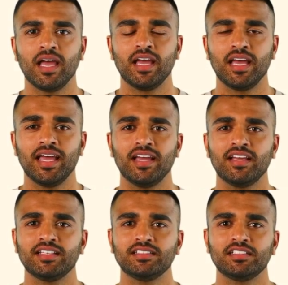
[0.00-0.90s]
An
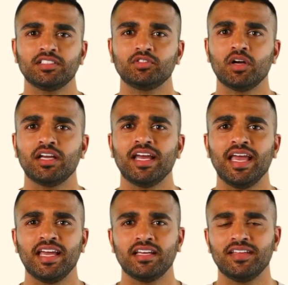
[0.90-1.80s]
agonist is a drug that
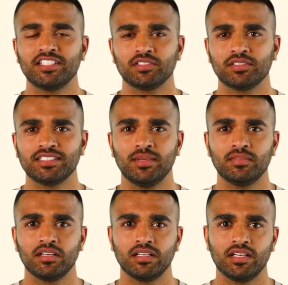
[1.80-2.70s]
activates a
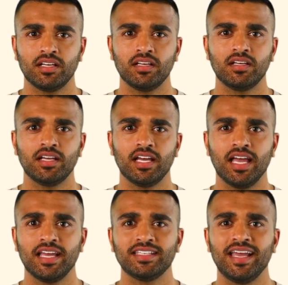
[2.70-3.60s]
receptor.
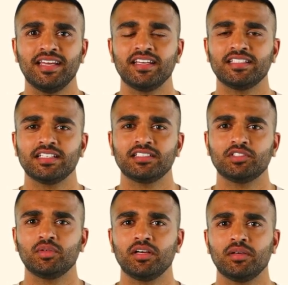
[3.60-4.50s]
An antagonist is a
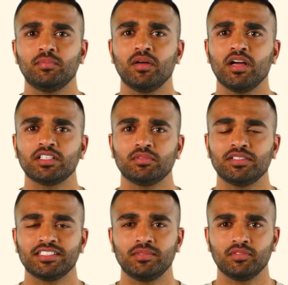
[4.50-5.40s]
drug that blocks a
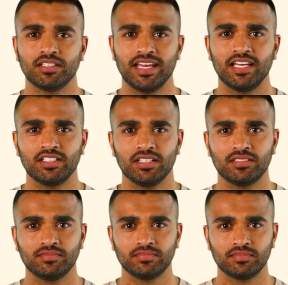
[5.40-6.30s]
receptor's action.
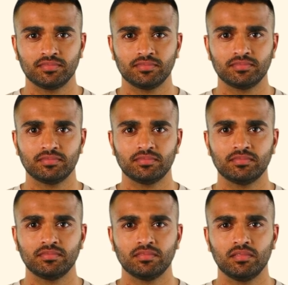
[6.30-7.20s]

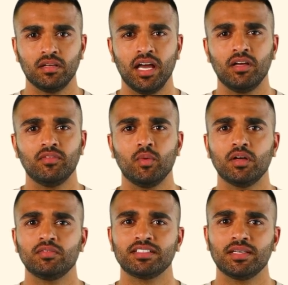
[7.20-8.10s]

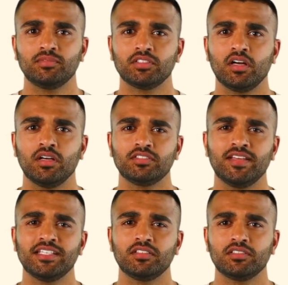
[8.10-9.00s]
Alpha-1 receptors cause
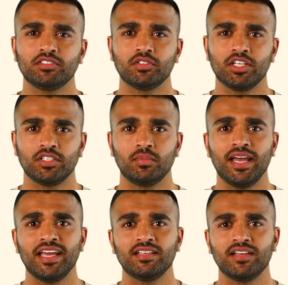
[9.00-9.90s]
vasoconstriction when
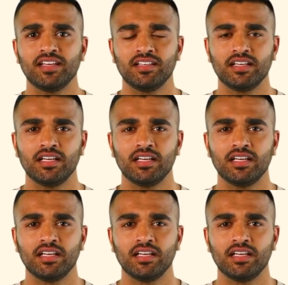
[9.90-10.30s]
activated.